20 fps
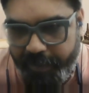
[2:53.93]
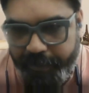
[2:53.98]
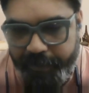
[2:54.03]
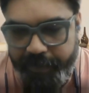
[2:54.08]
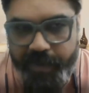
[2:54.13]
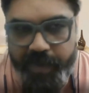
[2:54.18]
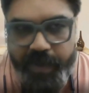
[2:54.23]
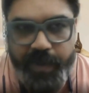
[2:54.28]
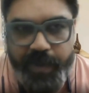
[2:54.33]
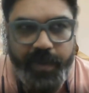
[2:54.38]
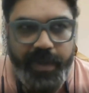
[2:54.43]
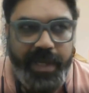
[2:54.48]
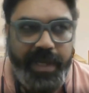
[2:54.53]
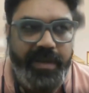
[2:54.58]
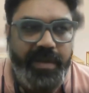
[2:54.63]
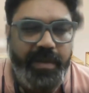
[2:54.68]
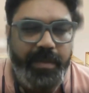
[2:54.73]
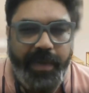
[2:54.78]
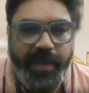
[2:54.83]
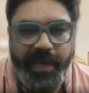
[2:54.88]
So I
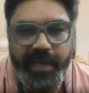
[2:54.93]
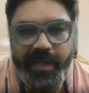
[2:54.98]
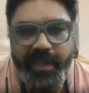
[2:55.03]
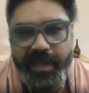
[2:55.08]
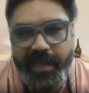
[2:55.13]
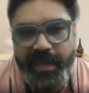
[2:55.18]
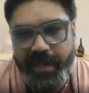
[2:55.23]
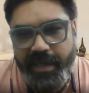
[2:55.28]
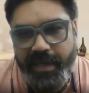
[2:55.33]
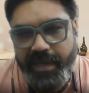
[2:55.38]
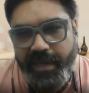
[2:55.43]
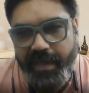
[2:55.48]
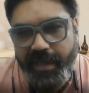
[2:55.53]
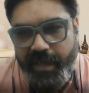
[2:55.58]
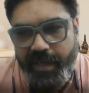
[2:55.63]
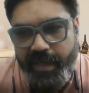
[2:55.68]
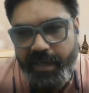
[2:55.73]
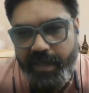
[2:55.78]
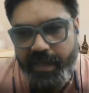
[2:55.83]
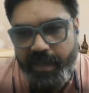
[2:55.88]
remained there
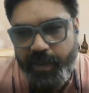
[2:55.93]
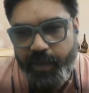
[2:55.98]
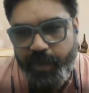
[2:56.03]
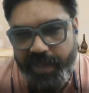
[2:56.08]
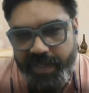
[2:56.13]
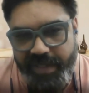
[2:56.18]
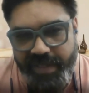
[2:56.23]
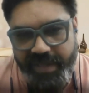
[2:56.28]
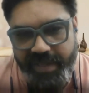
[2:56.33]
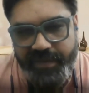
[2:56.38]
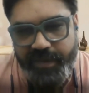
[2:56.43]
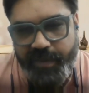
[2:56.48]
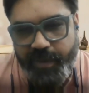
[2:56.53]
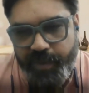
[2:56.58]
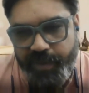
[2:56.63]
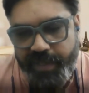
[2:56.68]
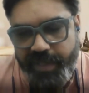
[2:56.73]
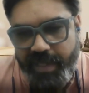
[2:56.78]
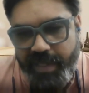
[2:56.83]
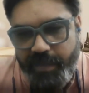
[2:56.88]
in UNICEF
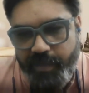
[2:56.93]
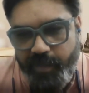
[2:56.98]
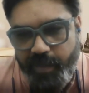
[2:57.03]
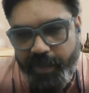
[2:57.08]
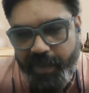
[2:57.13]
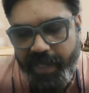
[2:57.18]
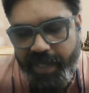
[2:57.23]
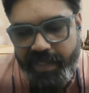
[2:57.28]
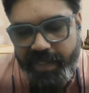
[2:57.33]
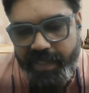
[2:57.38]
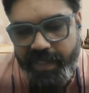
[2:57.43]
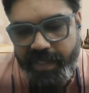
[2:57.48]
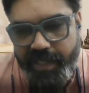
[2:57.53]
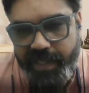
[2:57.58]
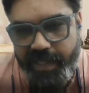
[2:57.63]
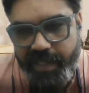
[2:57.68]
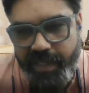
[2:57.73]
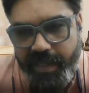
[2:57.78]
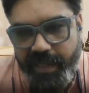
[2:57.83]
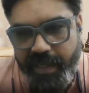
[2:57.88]
Social
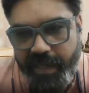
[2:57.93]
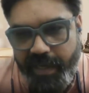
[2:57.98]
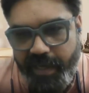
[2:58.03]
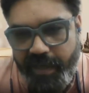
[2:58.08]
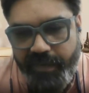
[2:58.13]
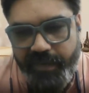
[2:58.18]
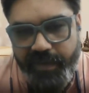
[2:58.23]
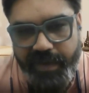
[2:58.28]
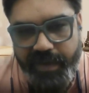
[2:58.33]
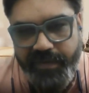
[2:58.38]
Mobilization Network